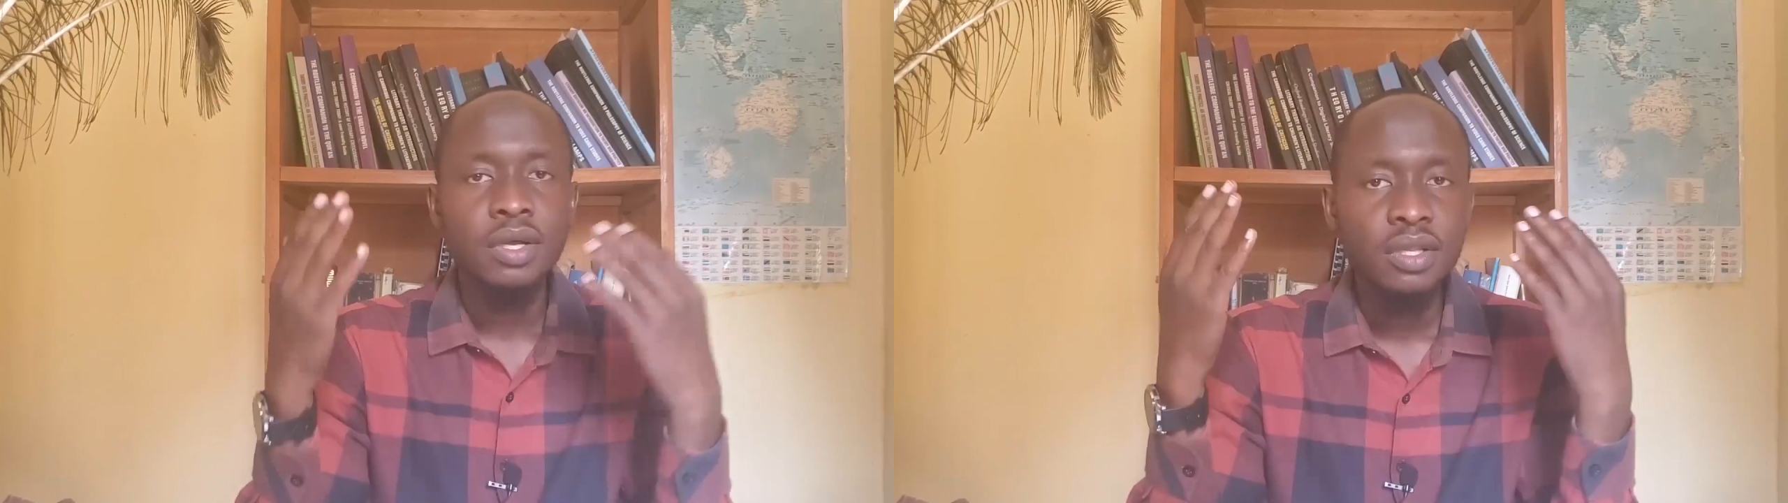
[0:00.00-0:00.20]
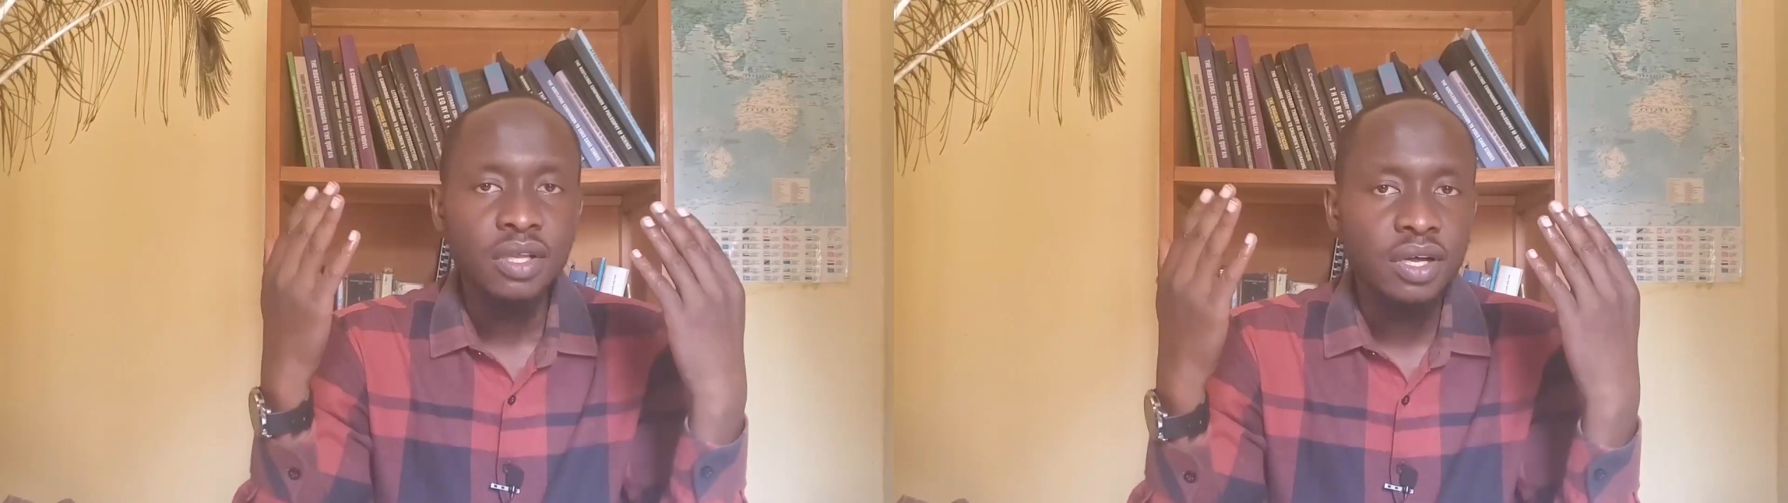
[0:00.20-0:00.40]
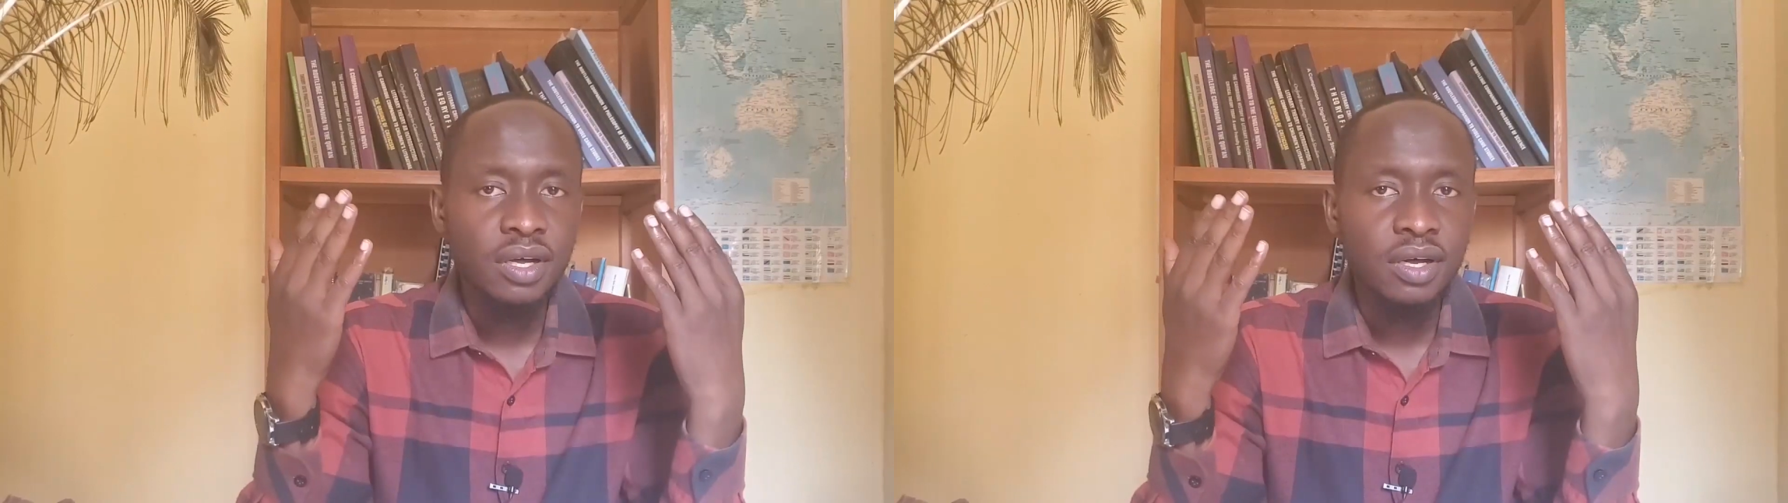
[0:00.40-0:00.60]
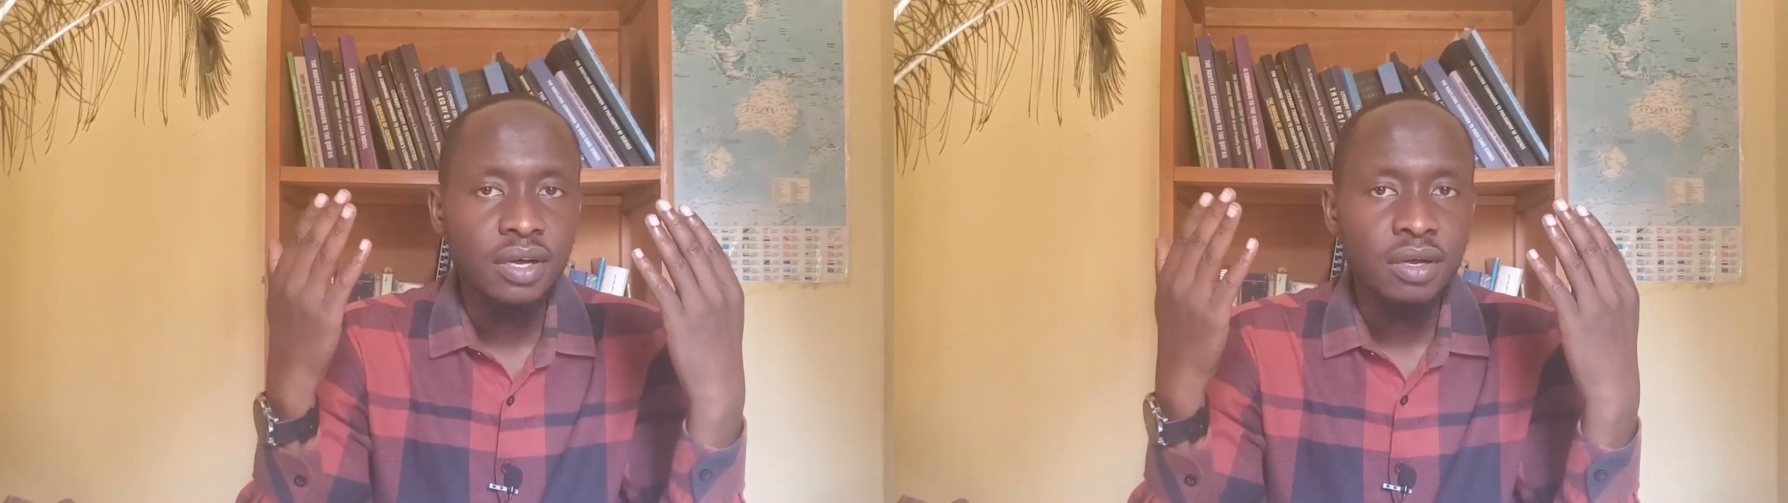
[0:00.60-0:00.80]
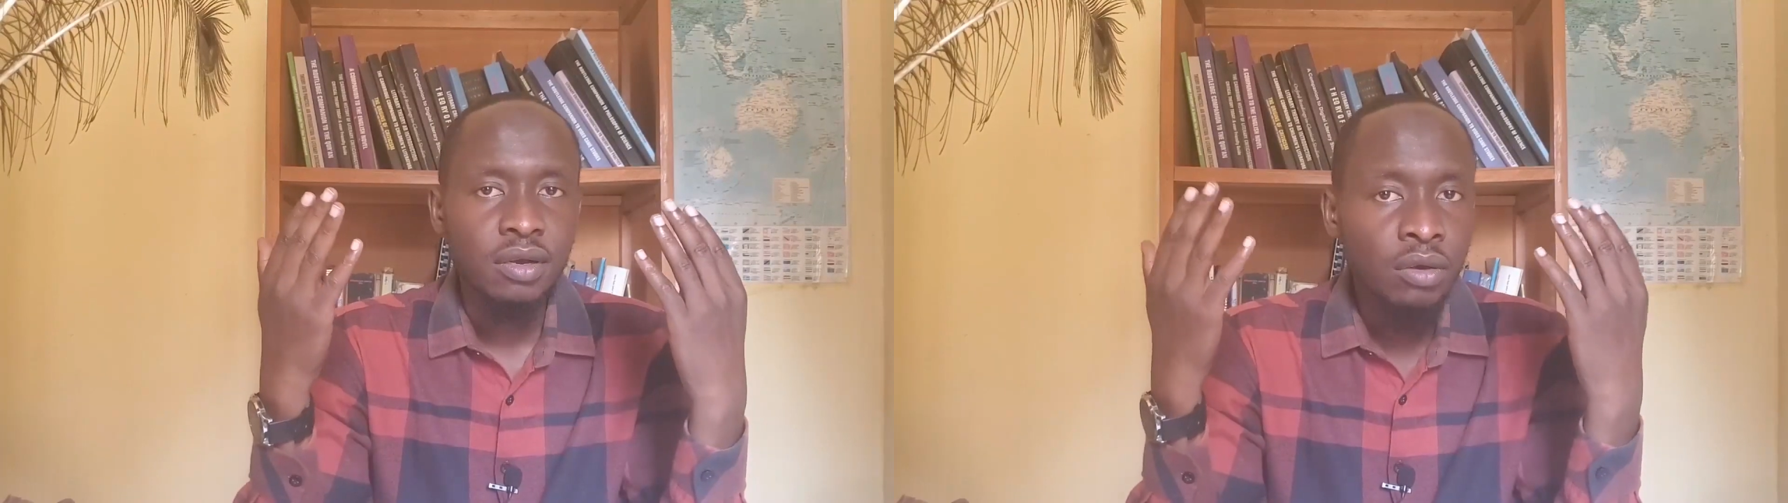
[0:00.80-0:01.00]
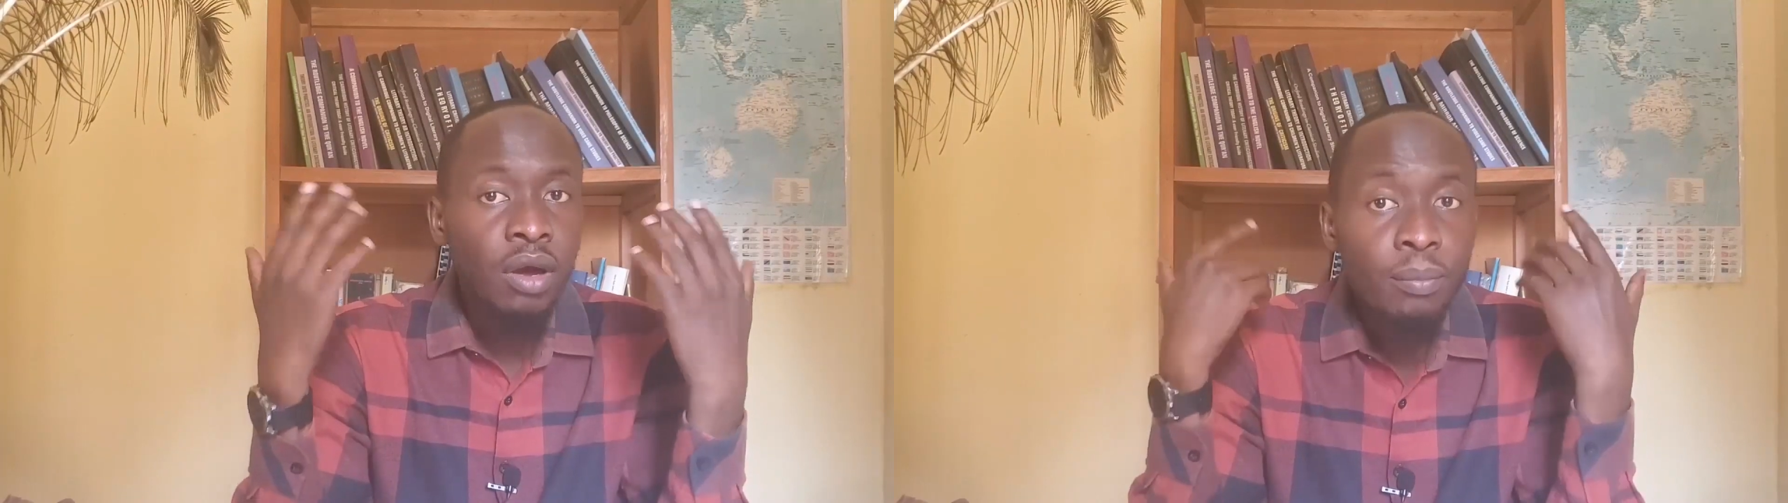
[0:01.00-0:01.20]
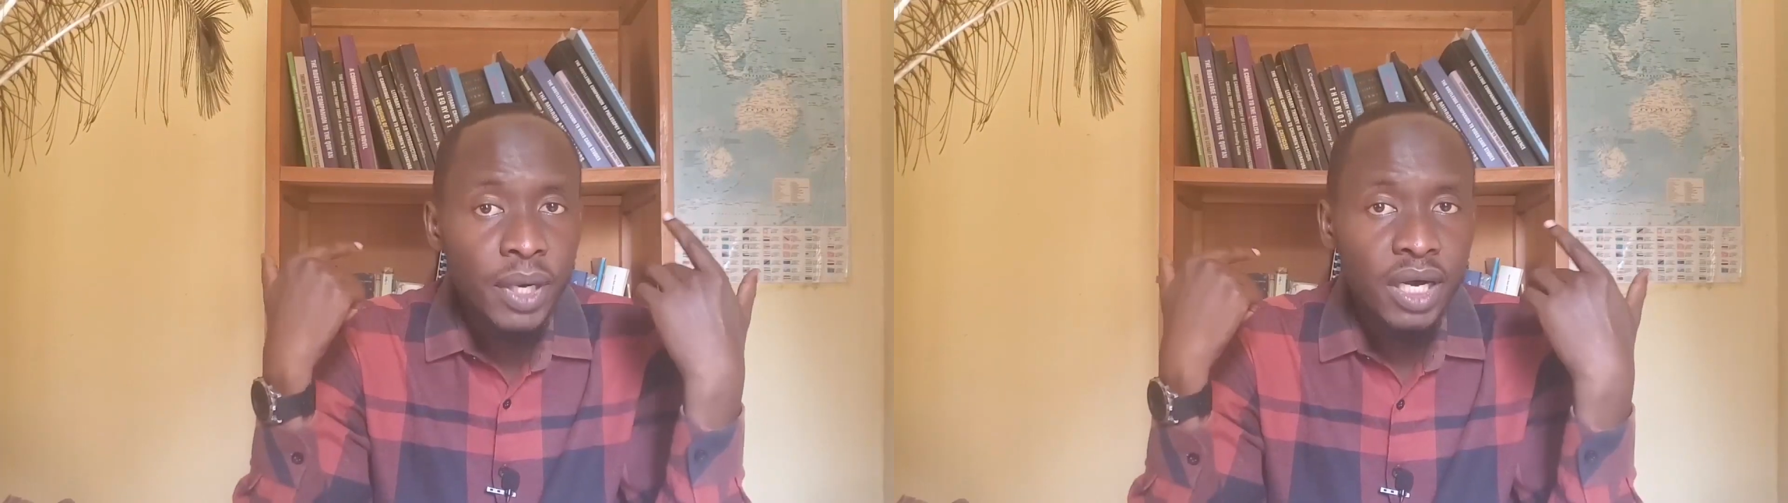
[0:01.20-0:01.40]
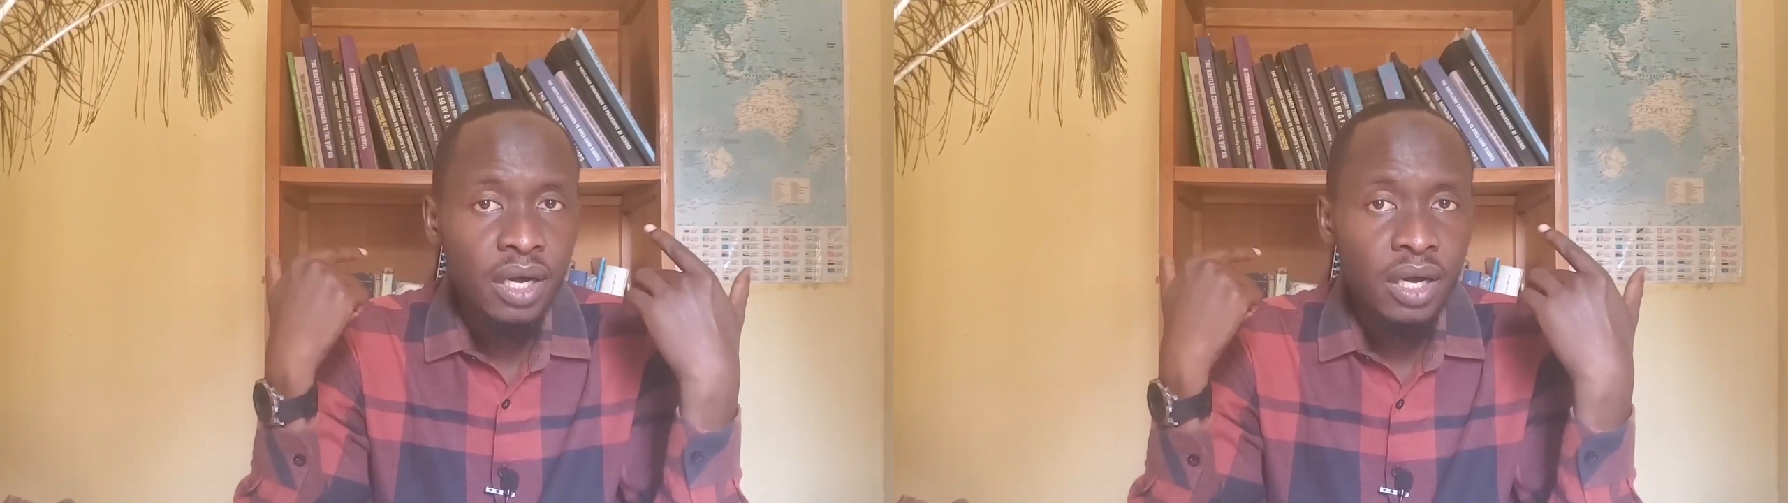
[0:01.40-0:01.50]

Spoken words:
The number